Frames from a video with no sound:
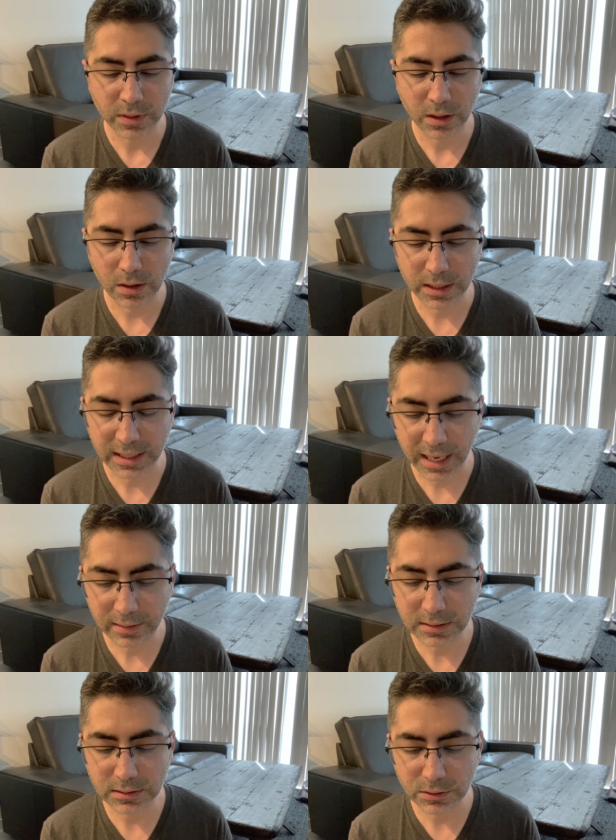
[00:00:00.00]
are
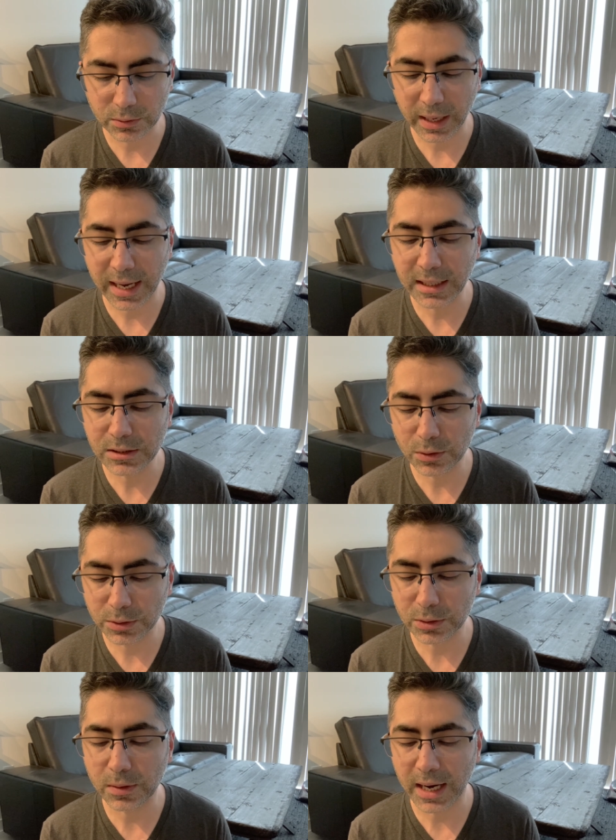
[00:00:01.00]
inherent to any
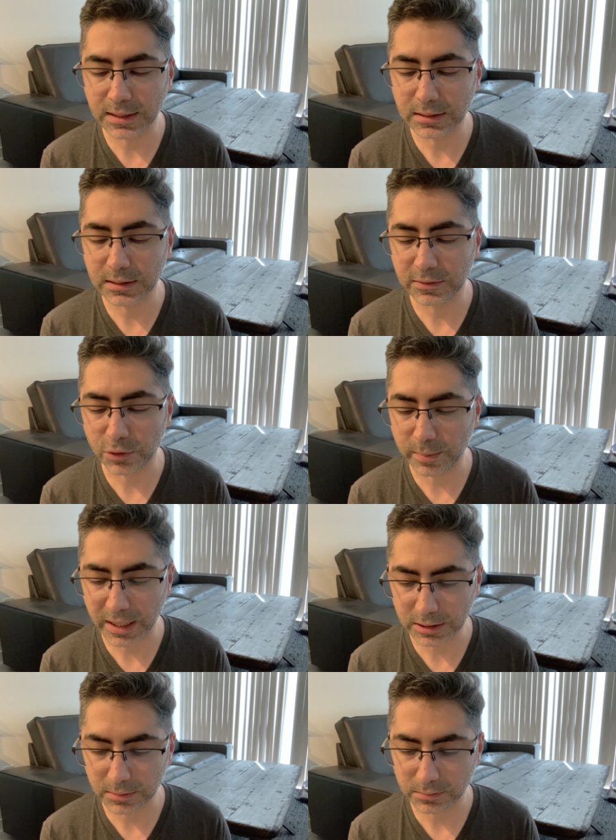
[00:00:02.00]
social identity
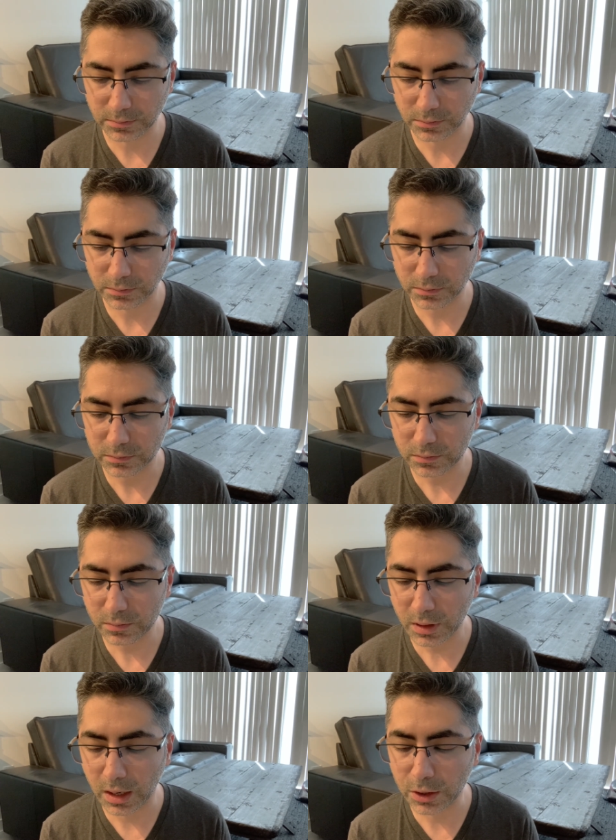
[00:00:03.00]
formation.
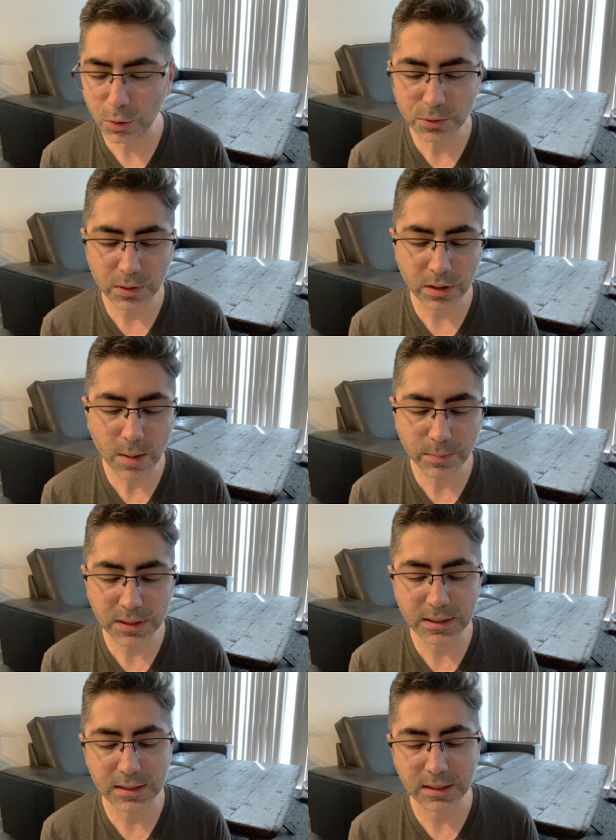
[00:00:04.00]
I hope to
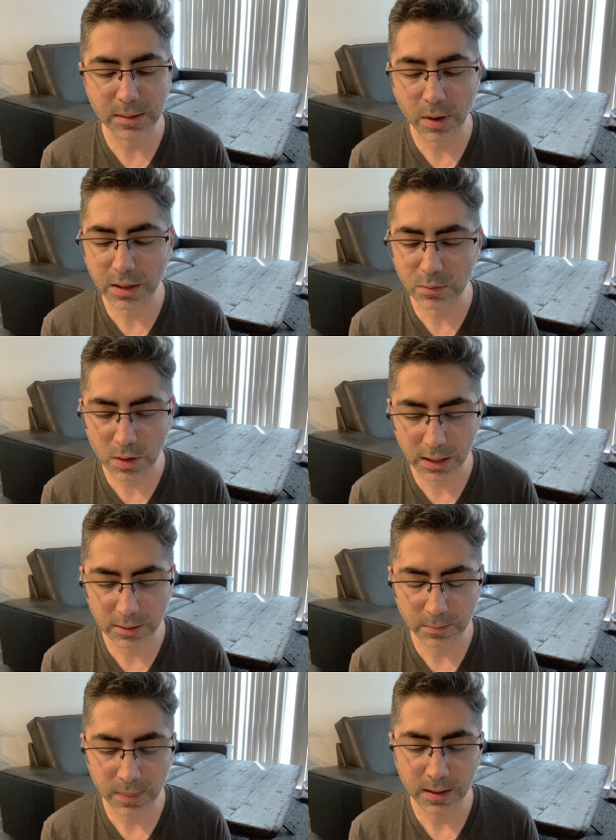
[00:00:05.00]
accomplish this in Part 1.
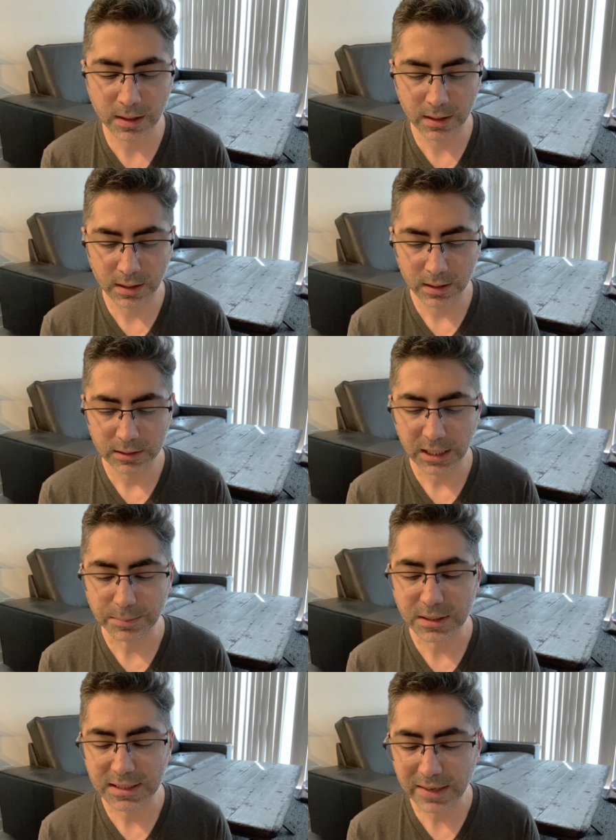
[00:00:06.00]

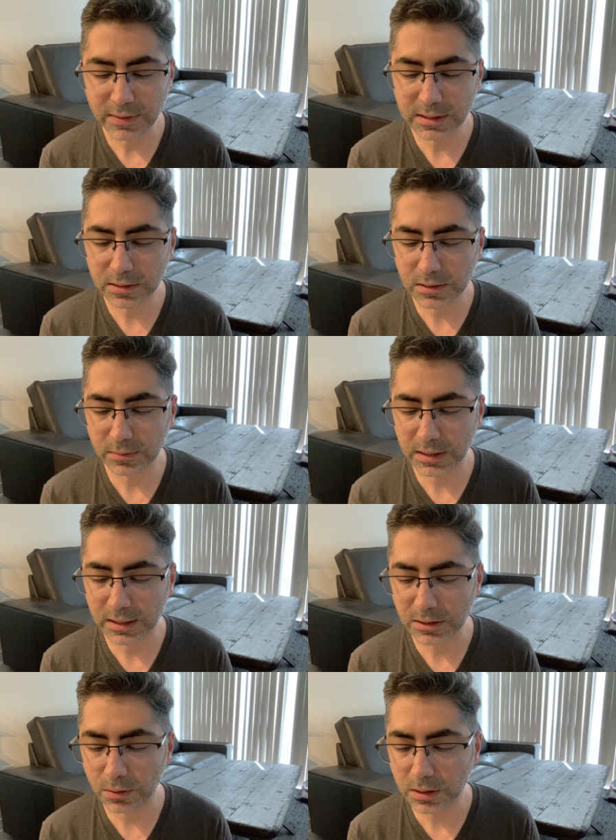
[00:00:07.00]
Chapter 7 deals with the
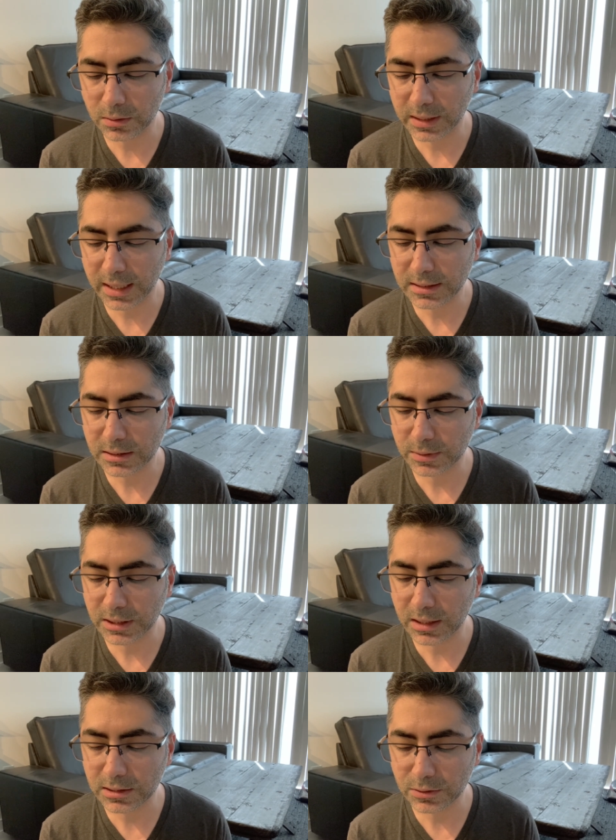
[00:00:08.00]
historical cases which
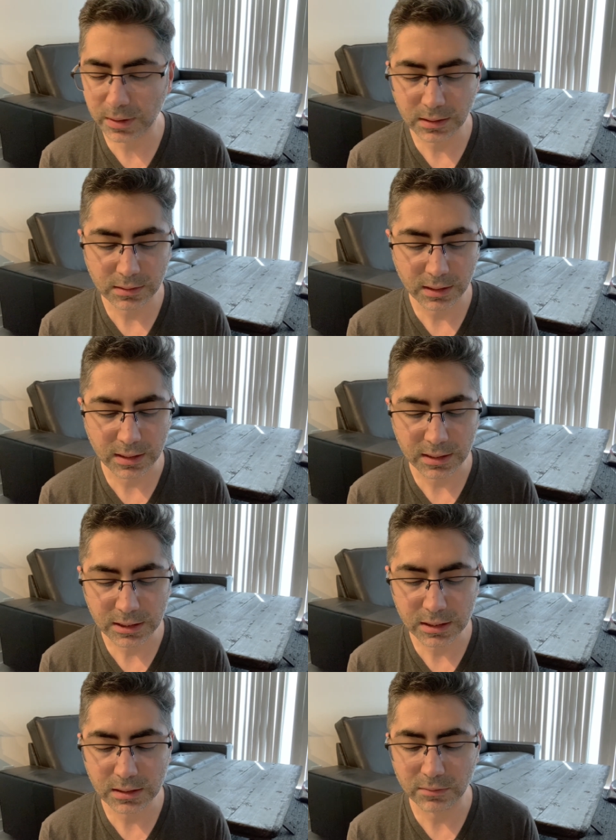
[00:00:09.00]
illustrate the
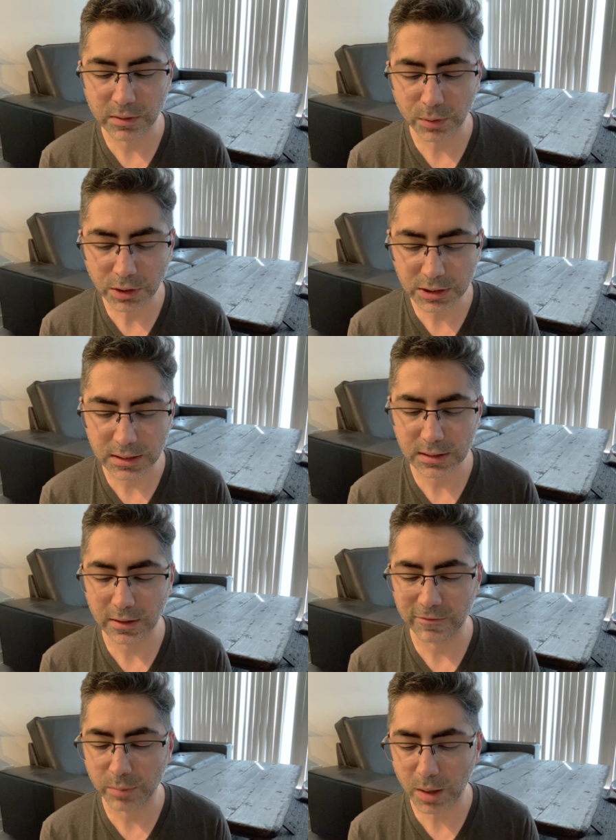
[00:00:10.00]
conditions of emergence of